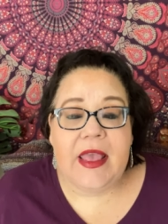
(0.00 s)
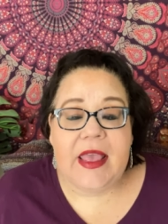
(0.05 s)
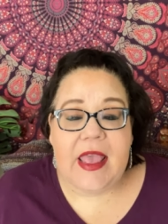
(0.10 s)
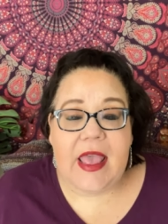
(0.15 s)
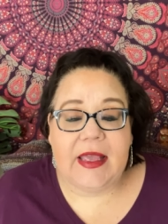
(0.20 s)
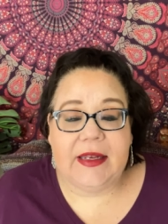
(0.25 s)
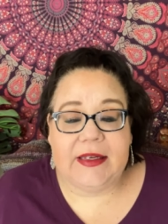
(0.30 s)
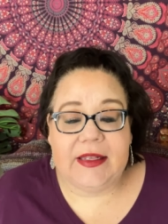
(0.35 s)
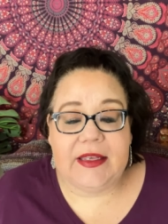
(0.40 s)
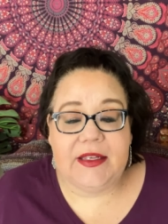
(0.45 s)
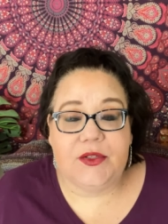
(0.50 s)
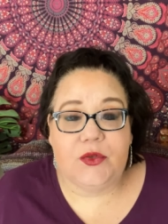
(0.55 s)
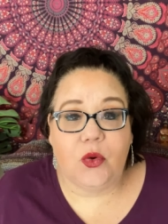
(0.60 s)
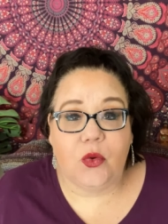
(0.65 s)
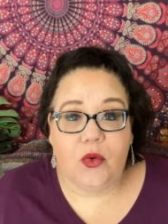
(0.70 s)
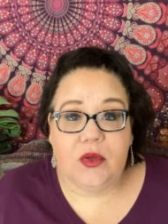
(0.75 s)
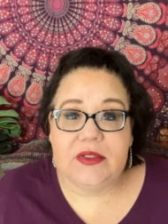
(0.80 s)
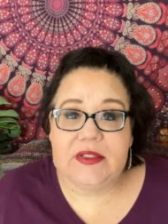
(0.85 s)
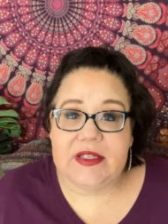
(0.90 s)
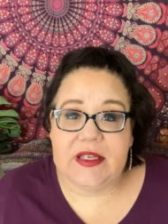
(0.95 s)
and he
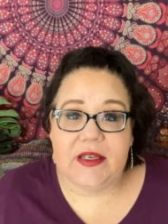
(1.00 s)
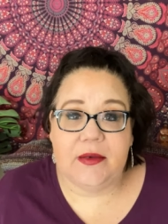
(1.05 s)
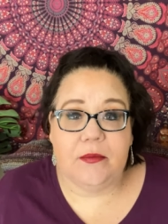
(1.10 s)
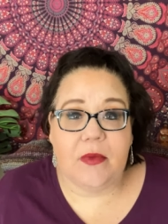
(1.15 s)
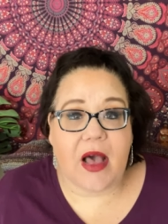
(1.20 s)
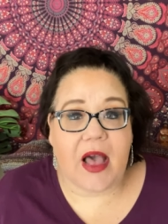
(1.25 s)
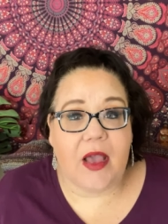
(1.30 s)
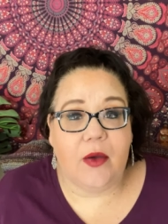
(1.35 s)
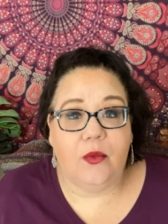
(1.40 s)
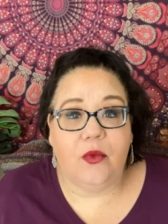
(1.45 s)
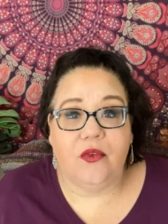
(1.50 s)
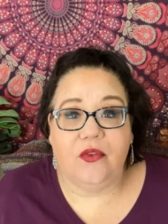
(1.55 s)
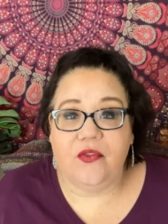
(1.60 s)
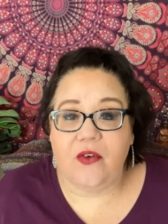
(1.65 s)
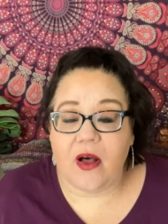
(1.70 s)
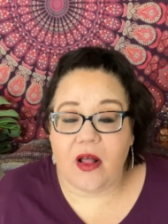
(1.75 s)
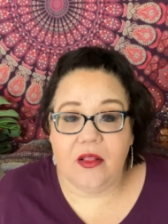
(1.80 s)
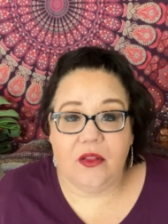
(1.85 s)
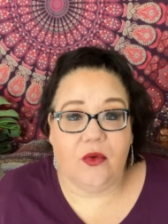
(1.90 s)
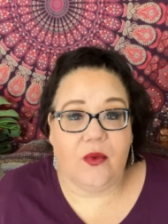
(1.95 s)
told him, "I will
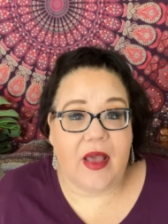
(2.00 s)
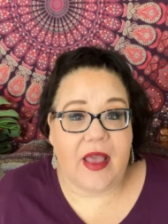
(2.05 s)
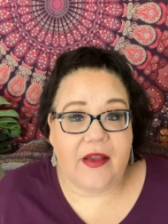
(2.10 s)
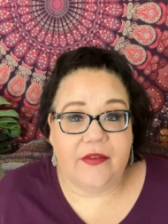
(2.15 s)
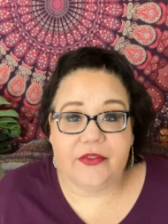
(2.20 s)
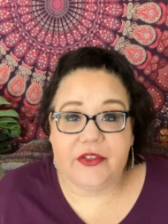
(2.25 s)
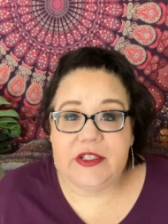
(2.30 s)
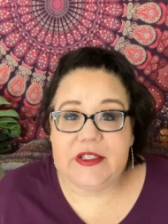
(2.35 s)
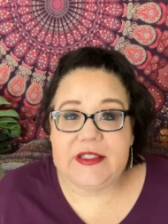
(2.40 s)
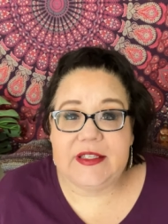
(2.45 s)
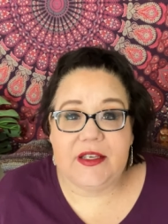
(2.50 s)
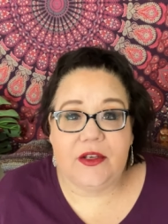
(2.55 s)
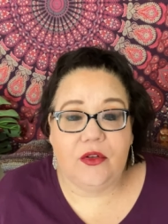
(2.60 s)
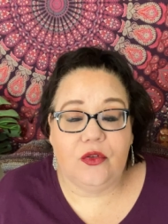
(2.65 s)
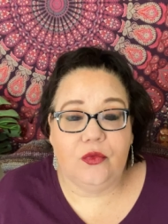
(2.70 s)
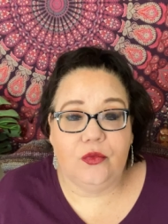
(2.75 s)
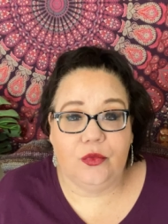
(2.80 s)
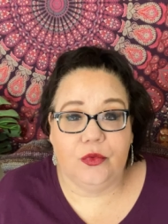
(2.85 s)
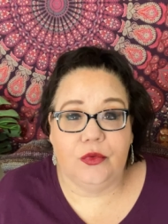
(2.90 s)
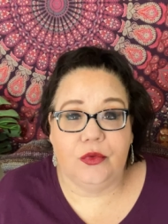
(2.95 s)
follow every
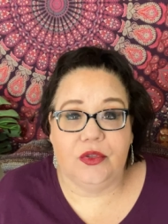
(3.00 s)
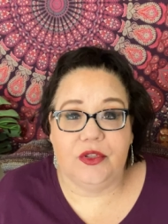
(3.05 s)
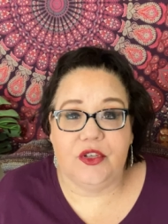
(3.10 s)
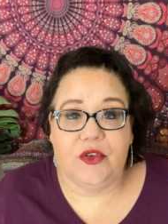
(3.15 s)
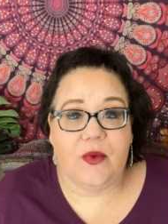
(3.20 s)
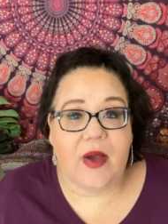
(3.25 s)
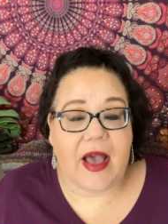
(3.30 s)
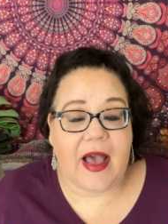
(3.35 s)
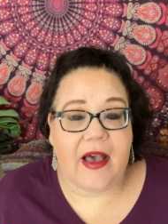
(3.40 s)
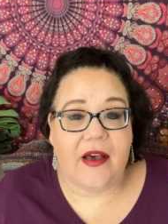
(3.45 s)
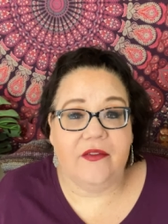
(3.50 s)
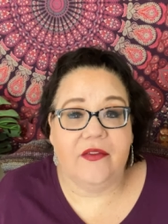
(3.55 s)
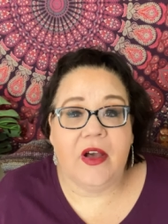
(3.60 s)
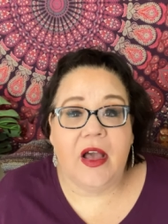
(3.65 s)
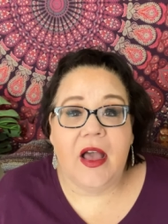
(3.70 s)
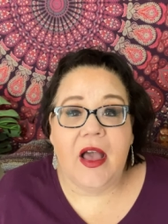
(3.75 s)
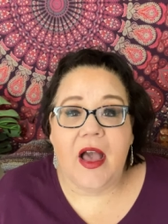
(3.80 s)
single rule you have.